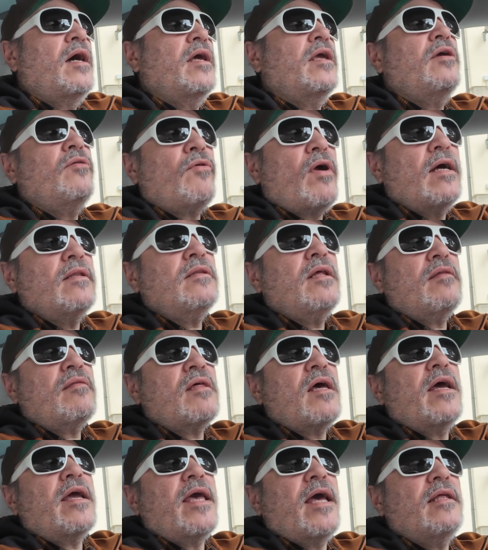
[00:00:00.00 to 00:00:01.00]
He ran,
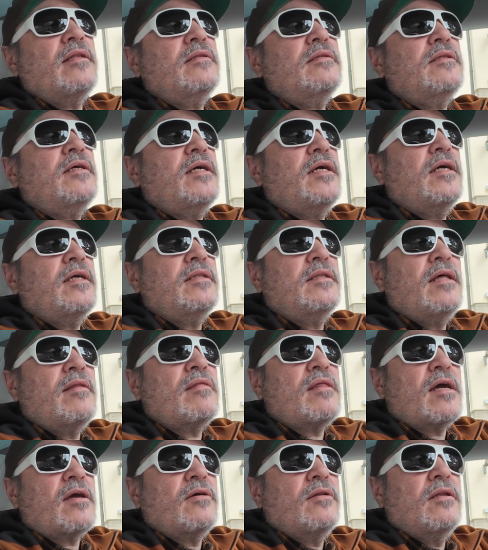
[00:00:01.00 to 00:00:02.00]
again,
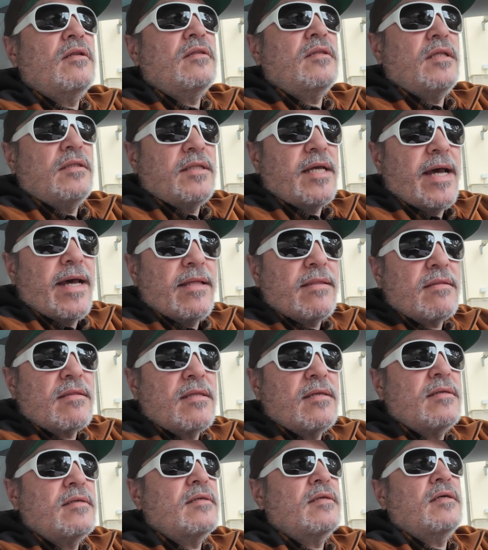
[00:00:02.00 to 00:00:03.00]
the
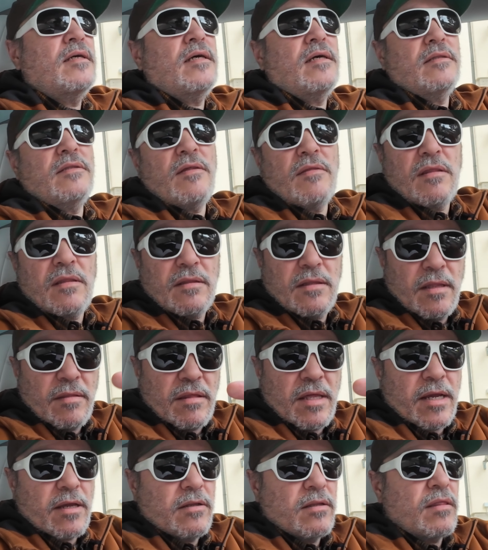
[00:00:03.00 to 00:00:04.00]
test. This is the
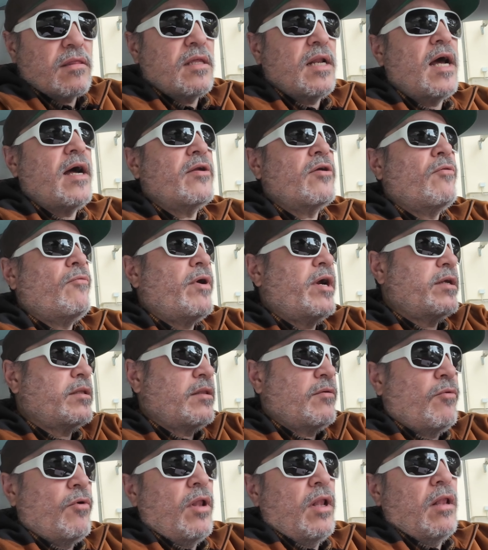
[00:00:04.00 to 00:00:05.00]
second scenario where
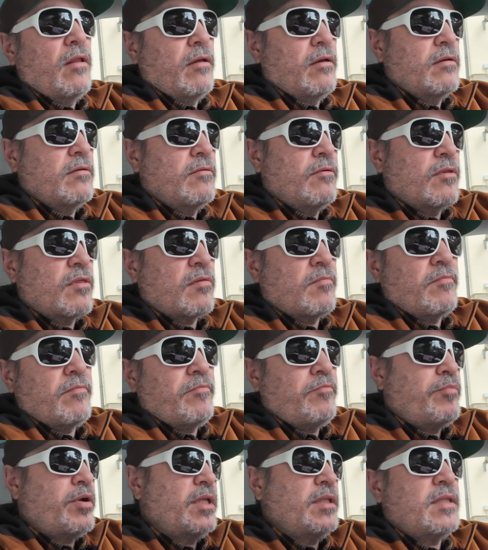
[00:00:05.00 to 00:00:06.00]
the wall was
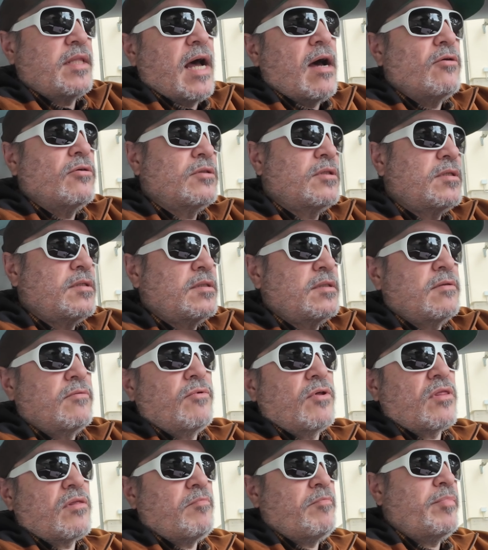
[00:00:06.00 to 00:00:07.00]
print out,
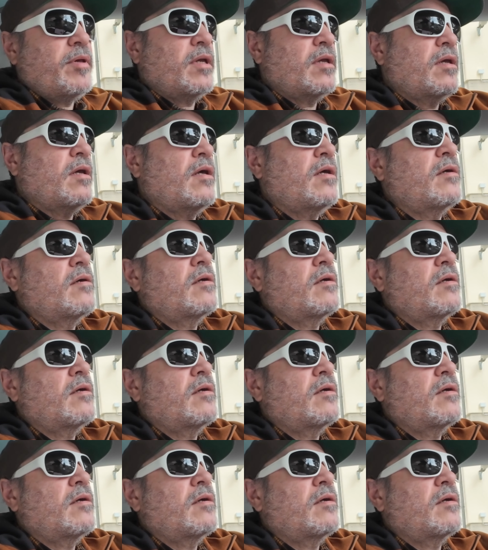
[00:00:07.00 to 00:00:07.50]
was a big